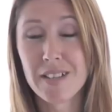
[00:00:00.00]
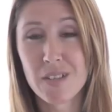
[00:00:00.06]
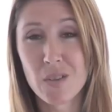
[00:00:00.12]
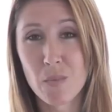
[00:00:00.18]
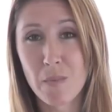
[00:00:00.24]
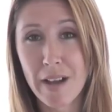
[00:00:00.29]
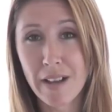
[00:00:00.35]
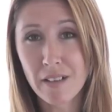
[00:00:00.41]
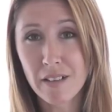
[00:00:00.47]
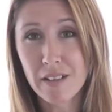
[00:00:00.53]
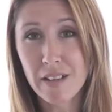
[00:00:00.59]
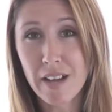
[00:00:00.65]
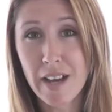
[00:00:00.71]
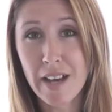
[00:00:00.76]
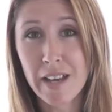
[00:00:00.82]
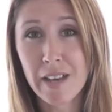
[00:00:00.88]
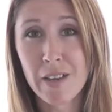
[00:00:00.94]
So Michael and
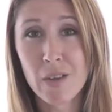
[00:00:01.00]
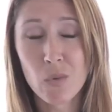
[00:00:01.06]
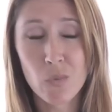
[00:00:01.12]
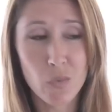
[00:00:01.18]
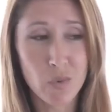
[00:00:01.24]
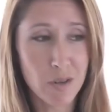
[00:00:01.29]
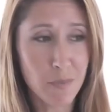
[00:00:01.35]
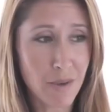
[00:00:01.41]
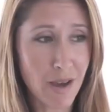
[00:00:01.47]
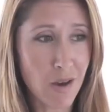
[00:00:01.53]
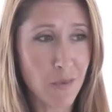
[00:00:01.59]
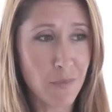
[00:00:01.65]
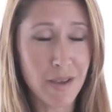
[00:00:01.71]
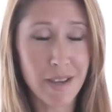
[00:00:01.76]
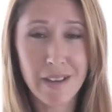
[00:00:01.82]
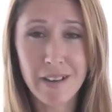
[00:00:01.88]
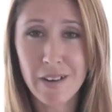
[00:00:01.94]
I went about
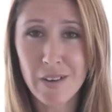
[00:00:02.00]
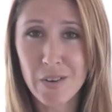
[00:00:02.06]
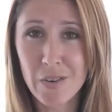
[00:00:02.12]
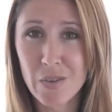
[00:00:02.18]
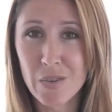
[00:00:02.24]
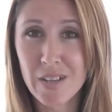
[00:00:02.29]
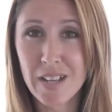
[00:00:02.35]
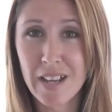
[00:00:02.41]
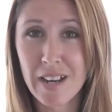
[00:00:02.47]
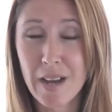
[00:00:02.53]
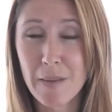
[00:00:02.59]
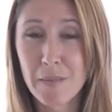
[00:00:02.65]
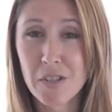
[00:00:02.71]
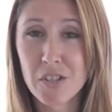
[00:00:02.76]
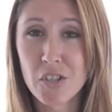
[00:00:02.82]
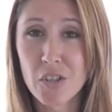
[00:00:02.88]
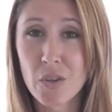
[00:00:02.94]
making our own and I'm
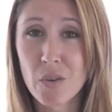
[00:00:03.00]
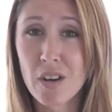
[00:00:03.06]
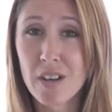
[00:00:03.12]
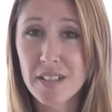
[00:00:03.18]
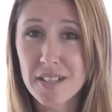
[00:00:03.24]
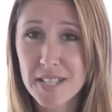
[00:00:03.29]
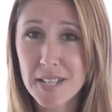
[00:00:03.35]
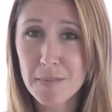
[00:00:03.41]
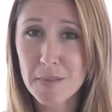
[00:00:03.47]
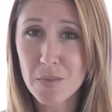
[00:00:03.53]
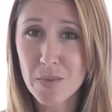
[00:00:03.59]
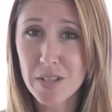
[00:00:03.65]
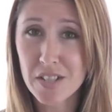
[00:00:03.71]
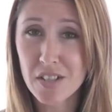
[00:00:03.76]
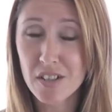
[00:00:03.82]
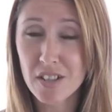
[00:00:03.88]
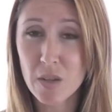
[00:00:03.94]
going to show you all the steps that
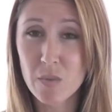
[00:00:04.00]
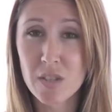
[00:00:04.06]
we took.